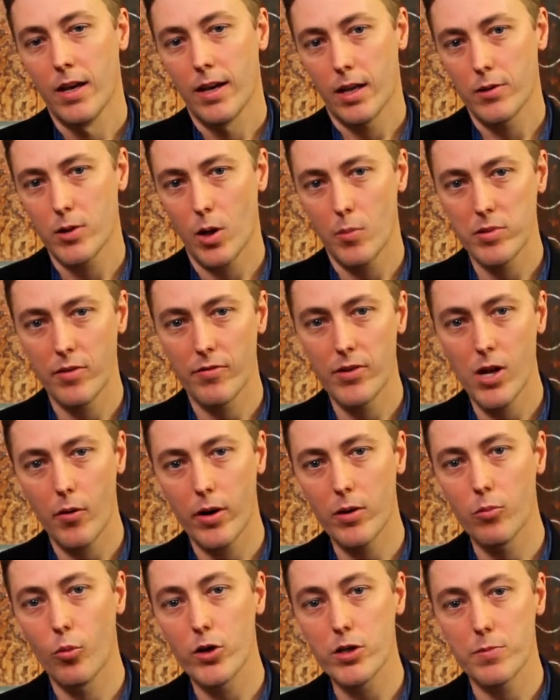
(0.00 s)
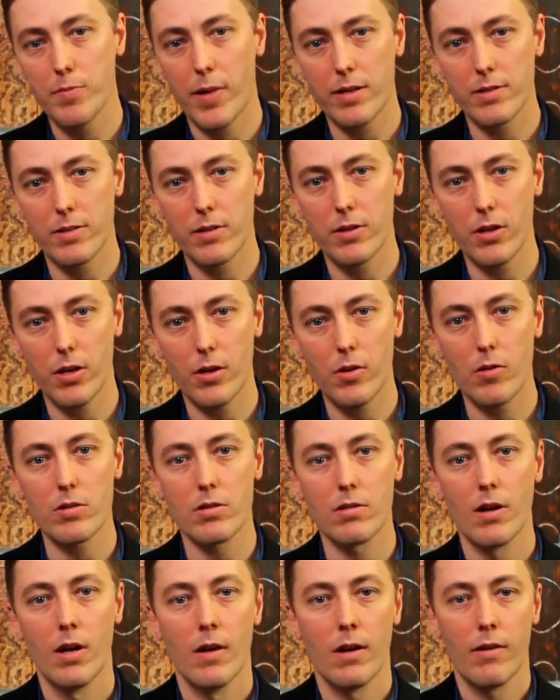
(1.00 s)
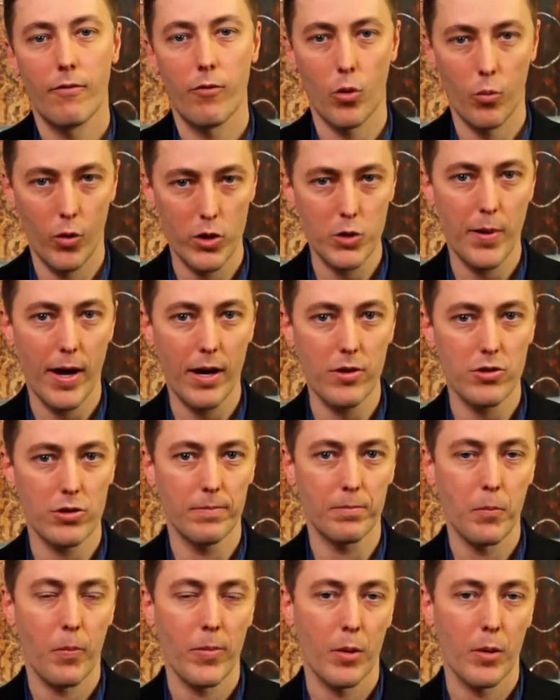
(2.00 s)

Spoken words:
in terms of knowing which medicine to use for which patient